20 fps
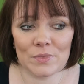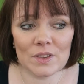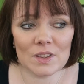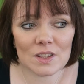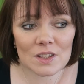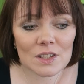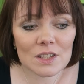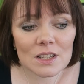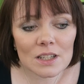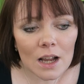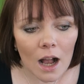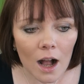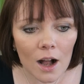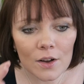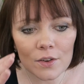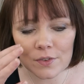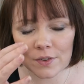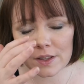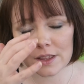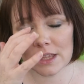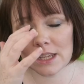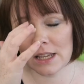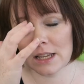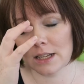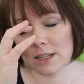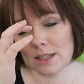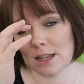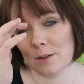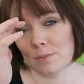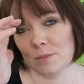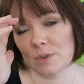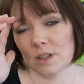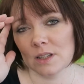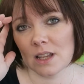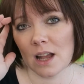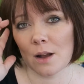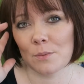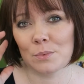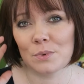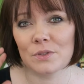stuff the examiners
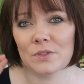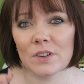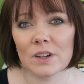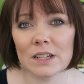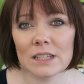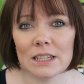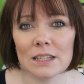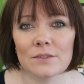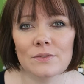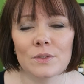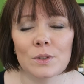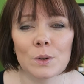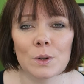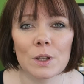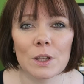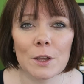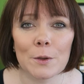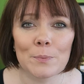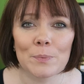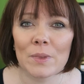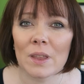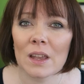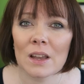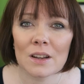have provided for you.